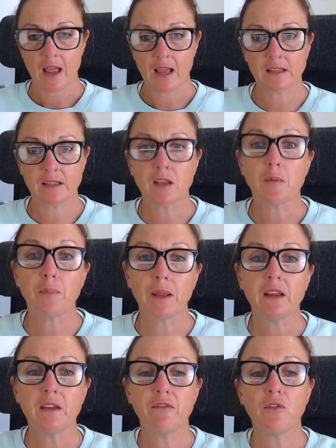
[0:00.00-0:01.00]
is the
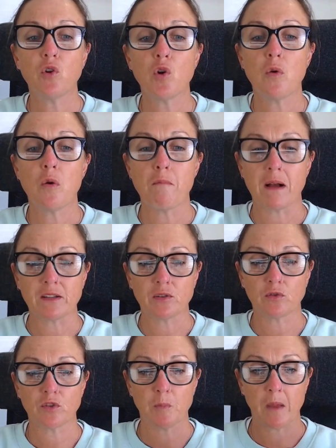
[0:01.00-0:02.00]
ability for your
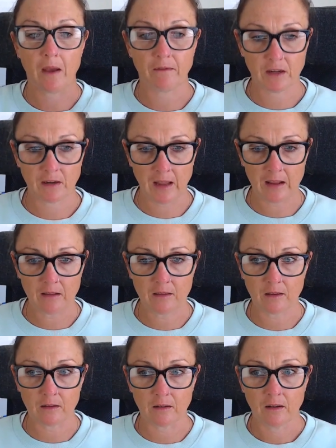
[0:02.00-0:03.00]
muscle to be able to
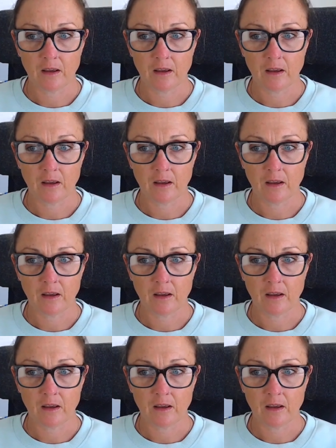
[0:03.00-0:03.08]
lengthen.